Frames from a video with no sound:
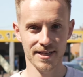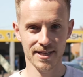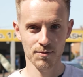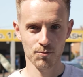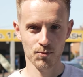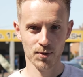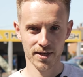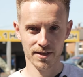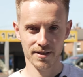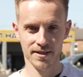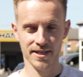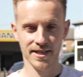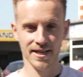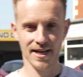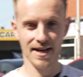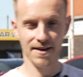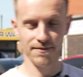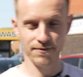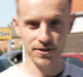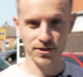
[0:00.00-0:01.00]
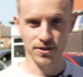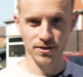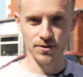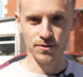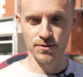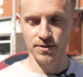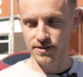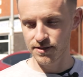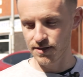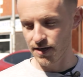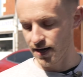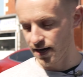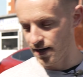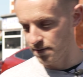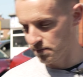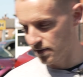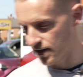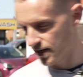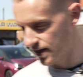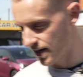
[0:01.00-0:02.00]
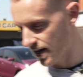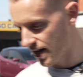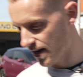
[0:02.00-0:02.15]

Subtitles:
in one of the avenues in